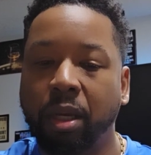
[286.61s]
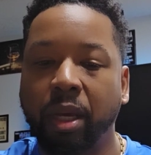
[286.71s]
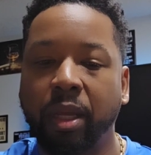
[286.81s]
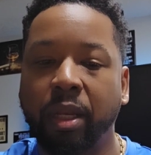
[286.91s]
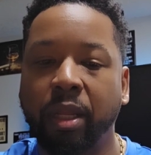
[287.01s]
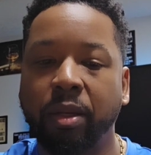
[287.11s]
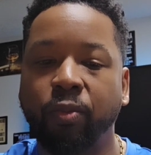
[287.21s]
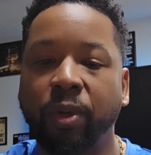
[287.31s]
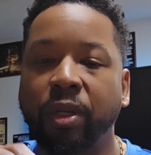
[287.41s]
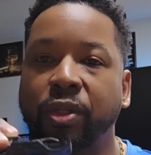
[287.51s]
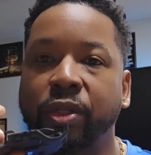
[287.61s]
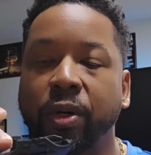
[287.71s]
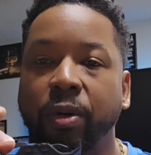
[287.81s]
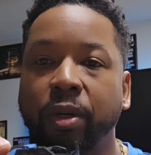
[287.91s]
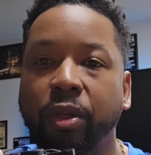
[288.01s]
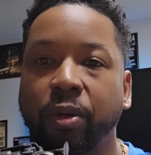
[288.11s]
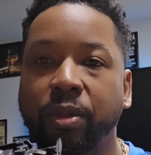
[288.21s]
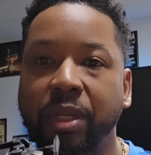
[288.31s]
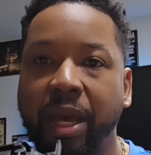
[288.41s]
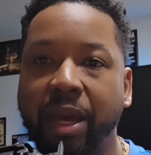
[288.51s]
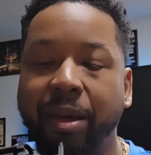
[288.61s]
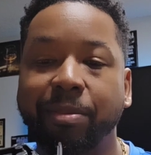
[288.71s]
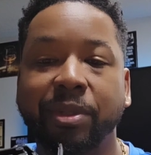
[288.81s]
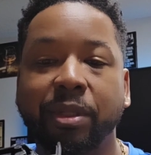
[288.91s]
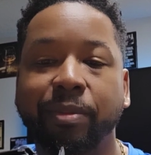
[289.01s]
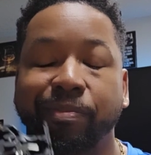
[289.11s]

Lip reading: and then reinsert your tabs,